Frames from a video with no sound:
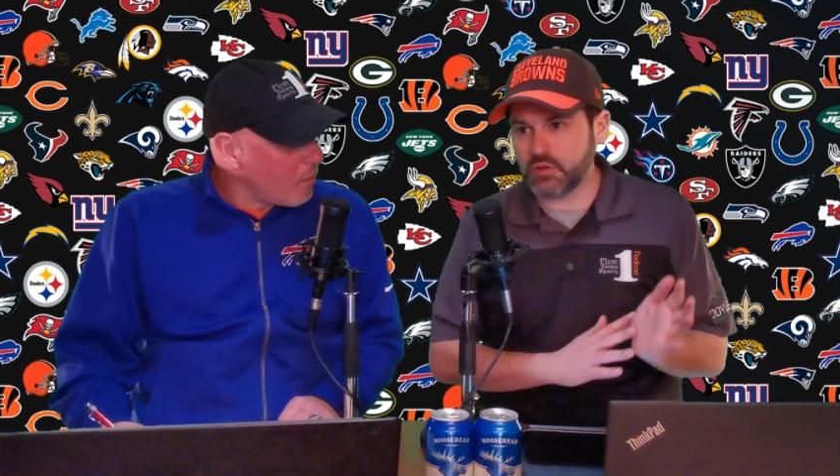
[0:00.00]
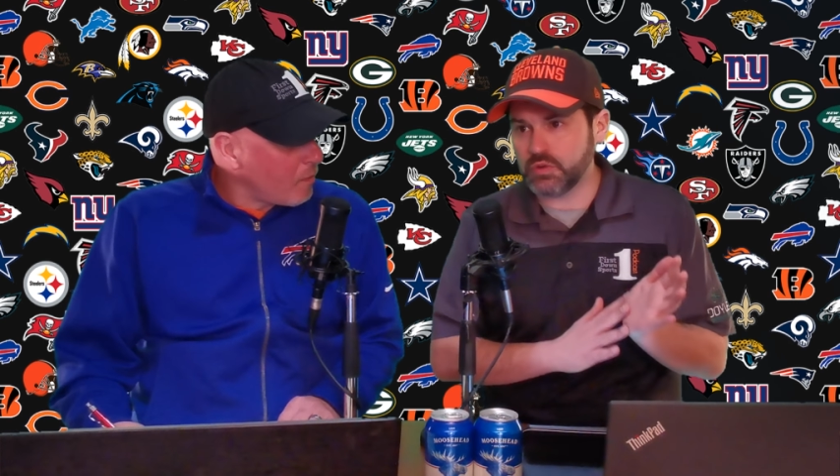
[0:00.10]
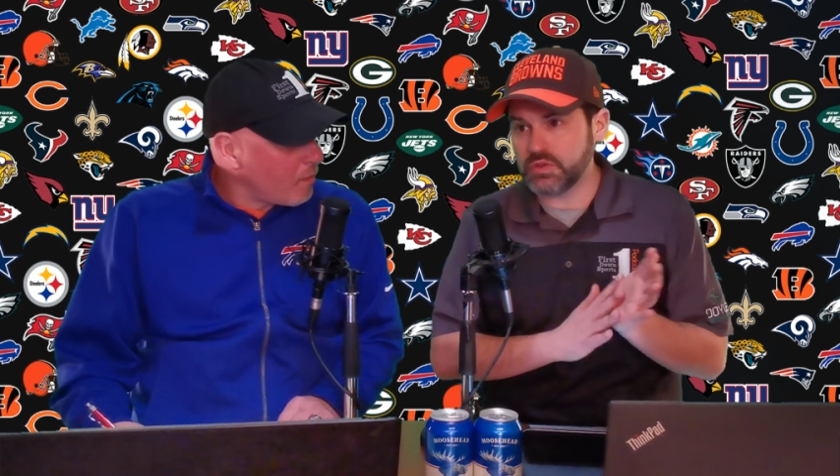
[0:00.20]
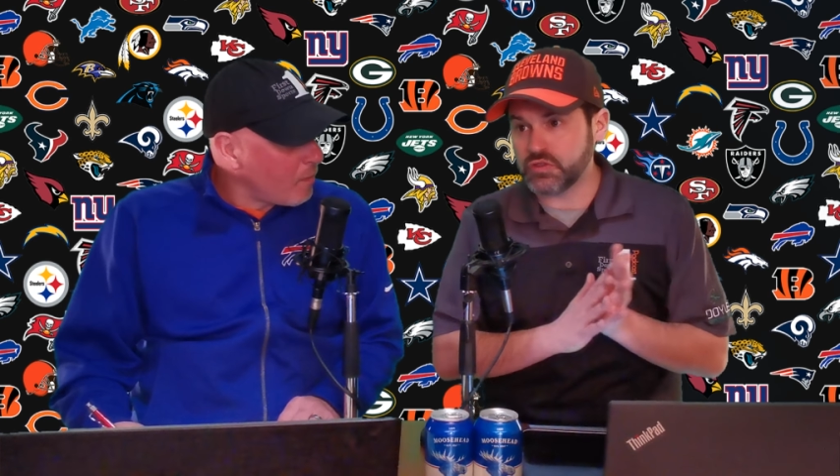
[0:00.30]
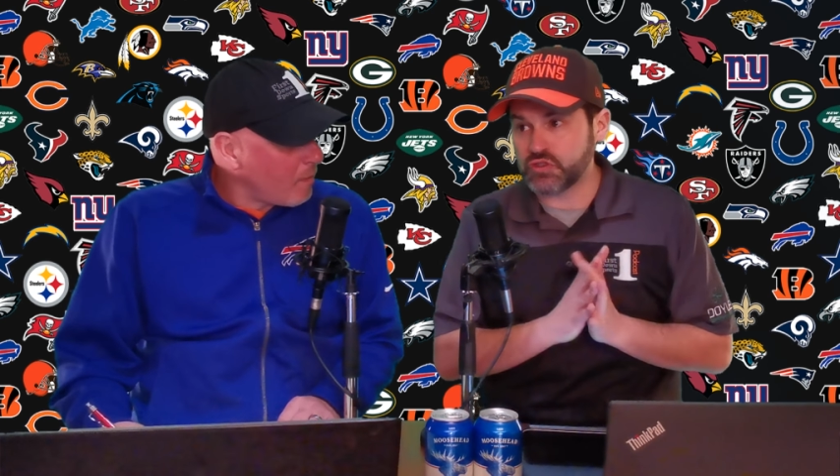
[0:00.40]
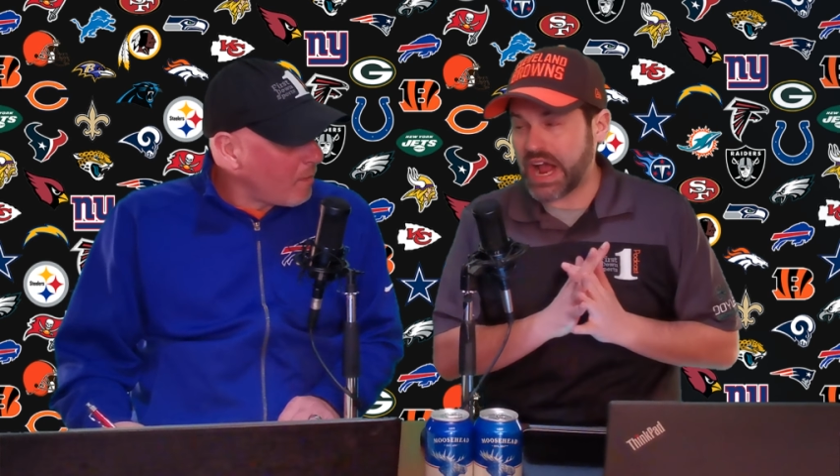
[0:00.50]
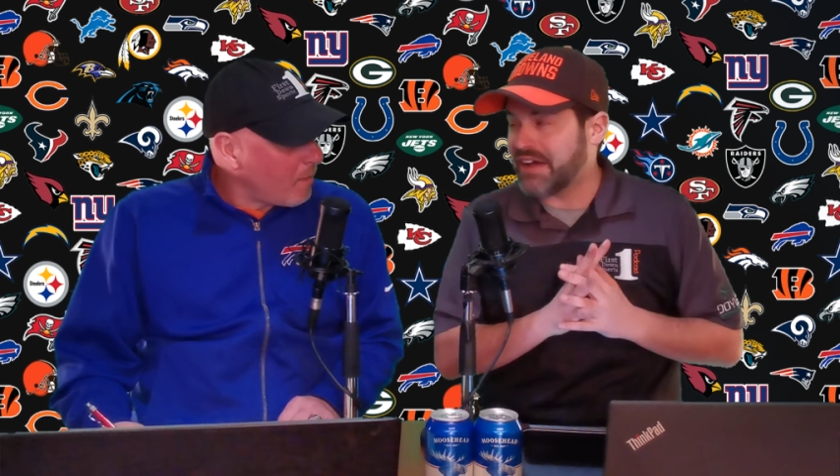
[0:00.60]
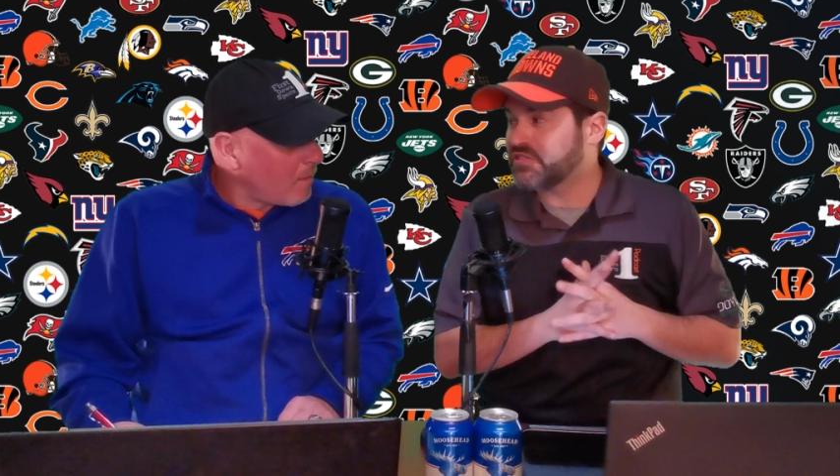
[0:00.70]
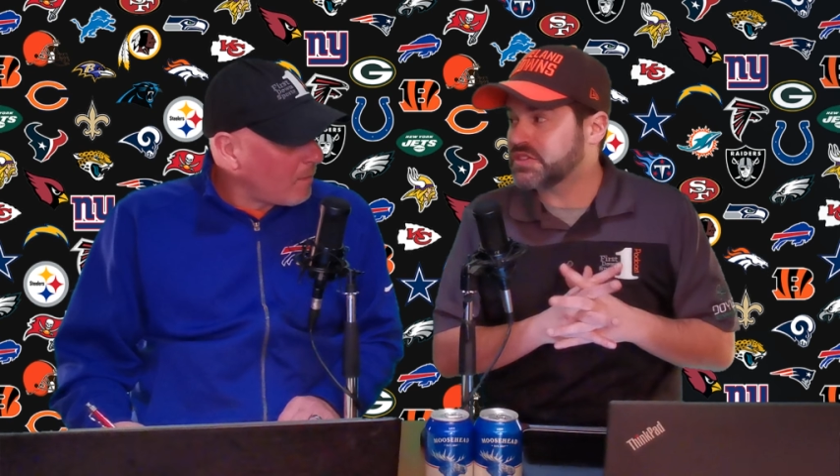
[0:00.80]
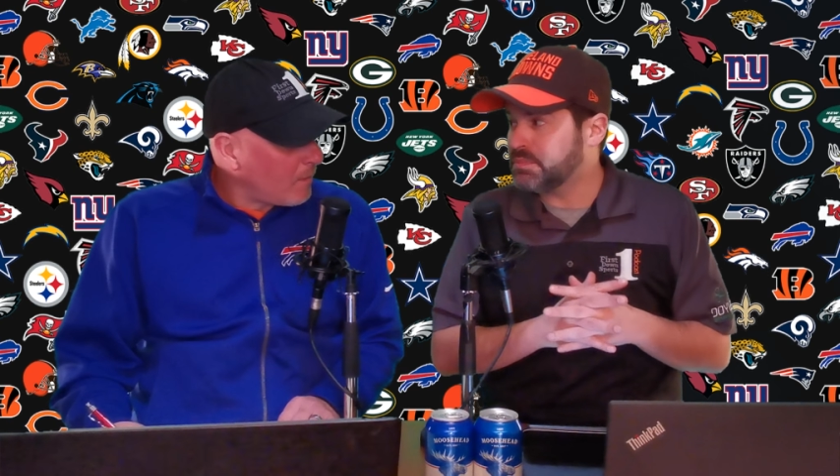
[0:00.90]
Gruden
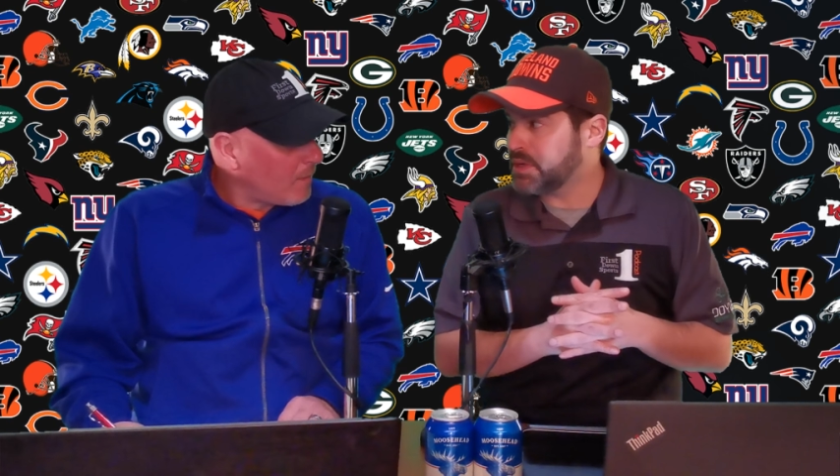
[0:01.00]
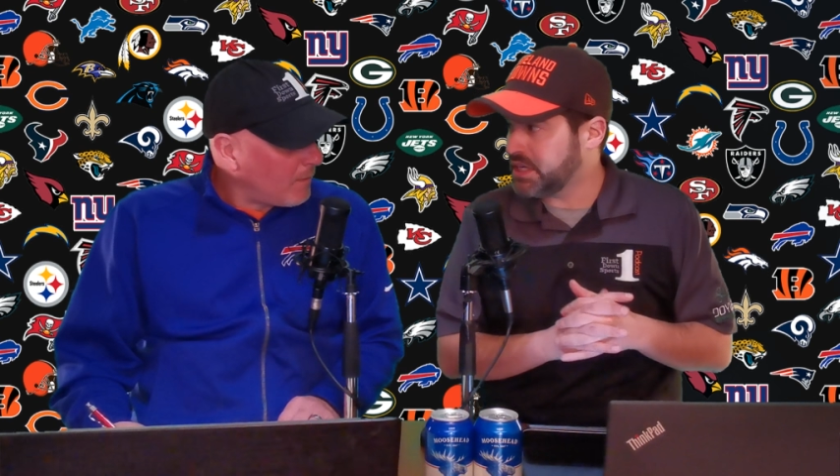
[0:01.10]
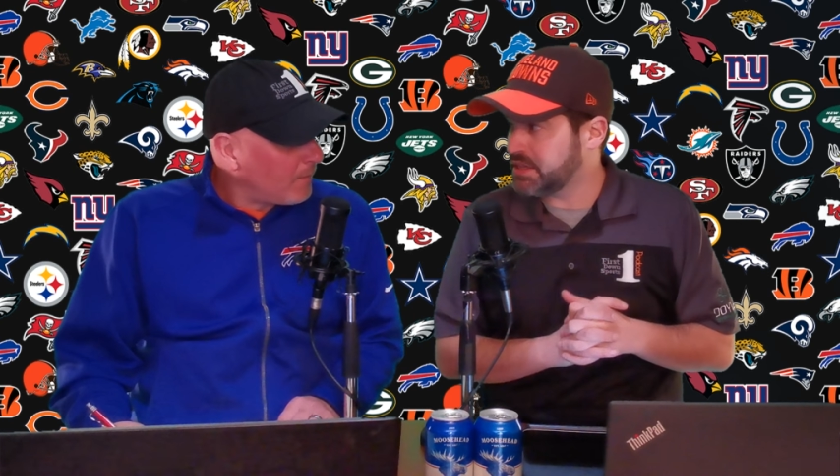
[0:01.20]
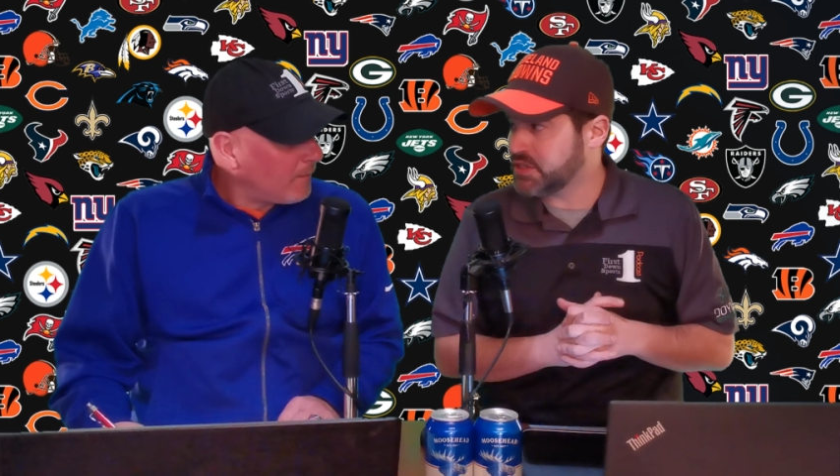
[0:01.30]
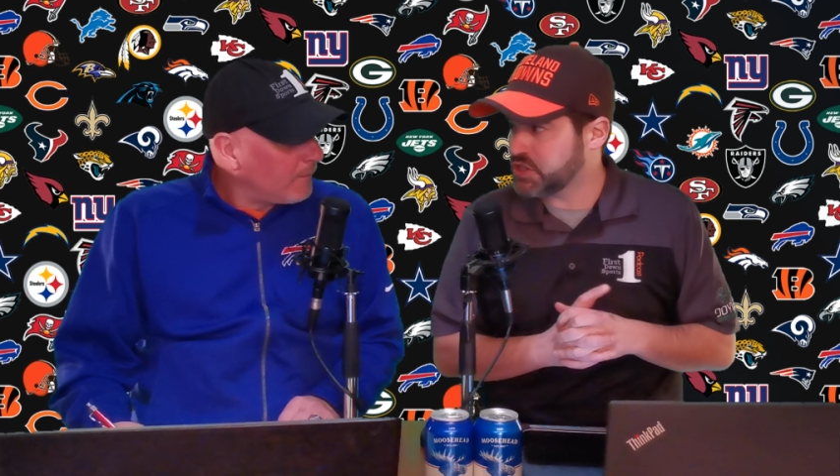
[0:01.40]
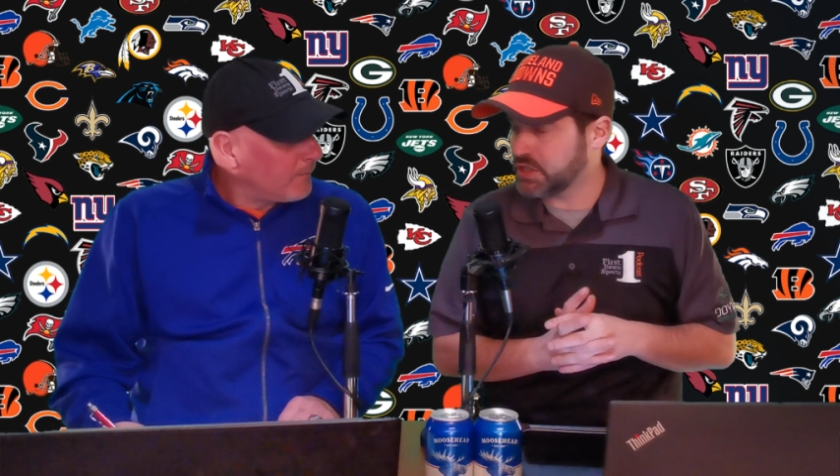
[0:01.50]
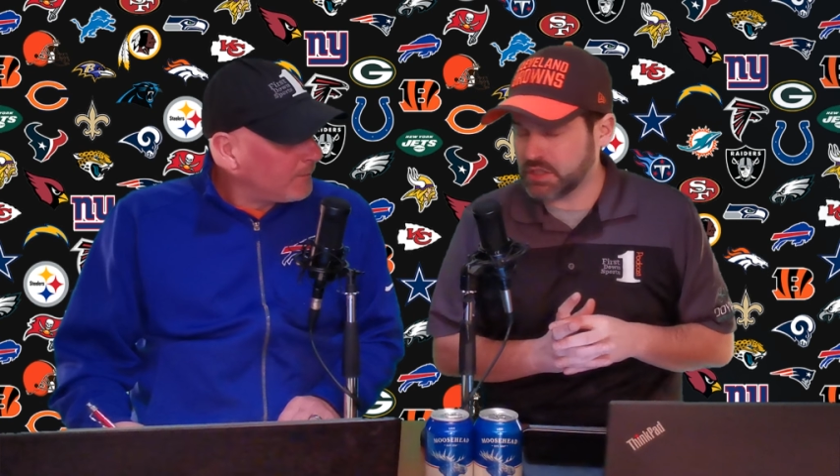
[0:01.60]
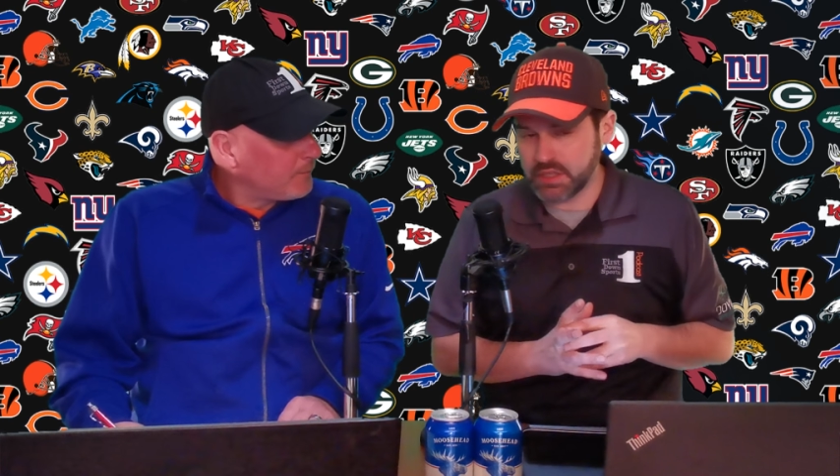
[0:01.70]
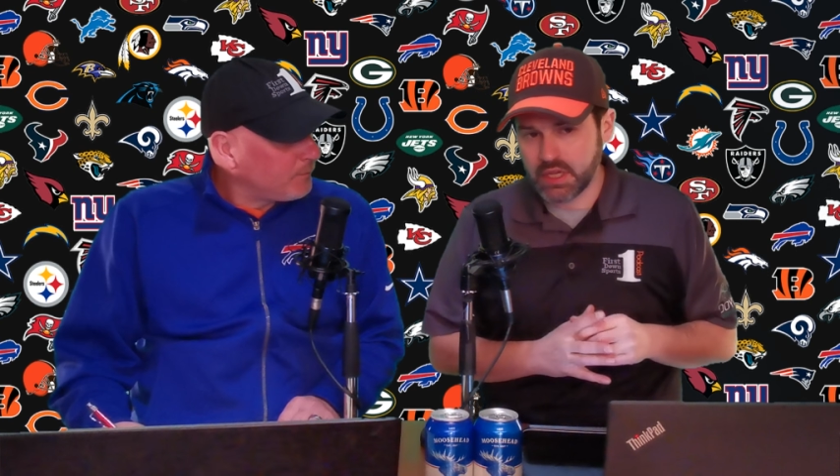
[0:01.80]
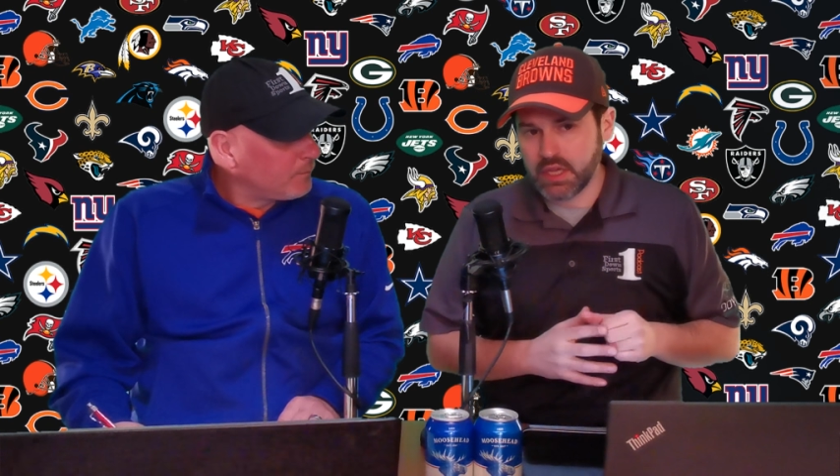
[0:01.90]
draft somebody this
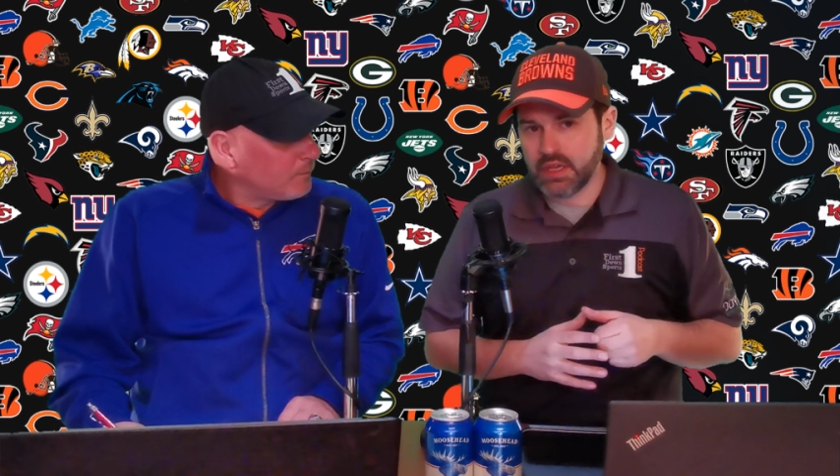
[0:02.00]
year